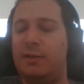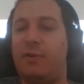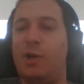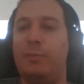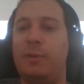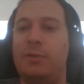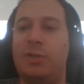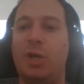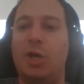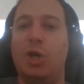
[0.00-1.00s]

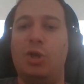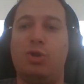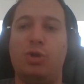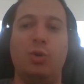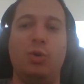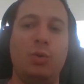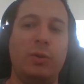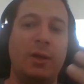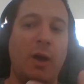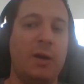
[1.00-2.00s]
environment to
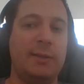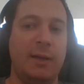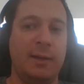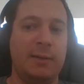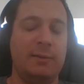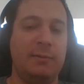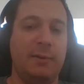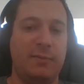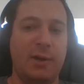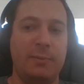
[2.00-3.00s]
the online
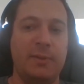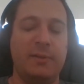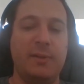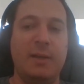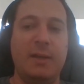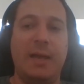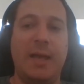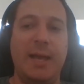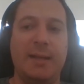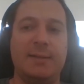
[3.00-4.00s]
environment,
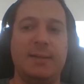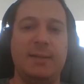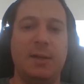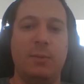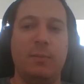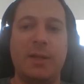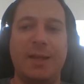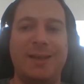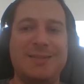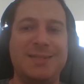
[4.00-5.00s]
and you know.
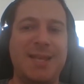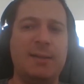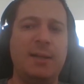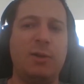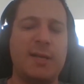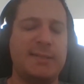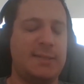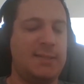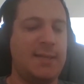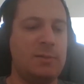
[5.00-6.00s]
As technical as
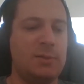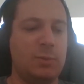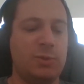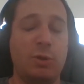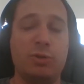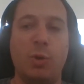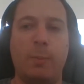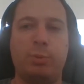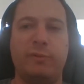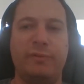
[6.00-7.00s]
it sounds, it was also a
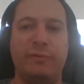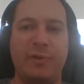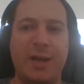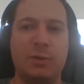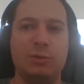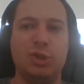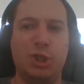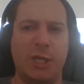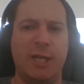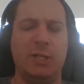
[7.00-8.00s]
profound
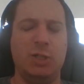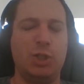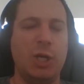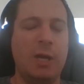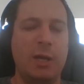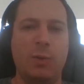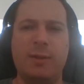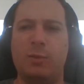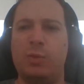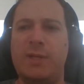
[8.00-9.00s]
change. And one
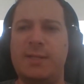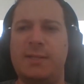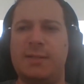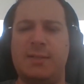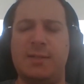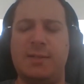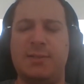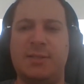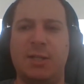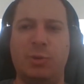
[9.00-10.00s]
of the reasons it's
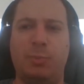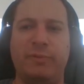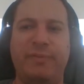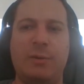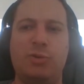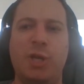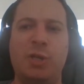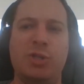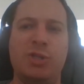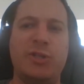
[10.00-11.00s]
such a profound
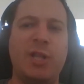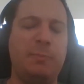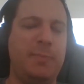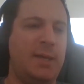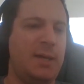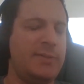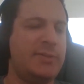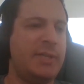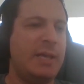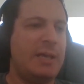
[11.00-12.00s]
change is not because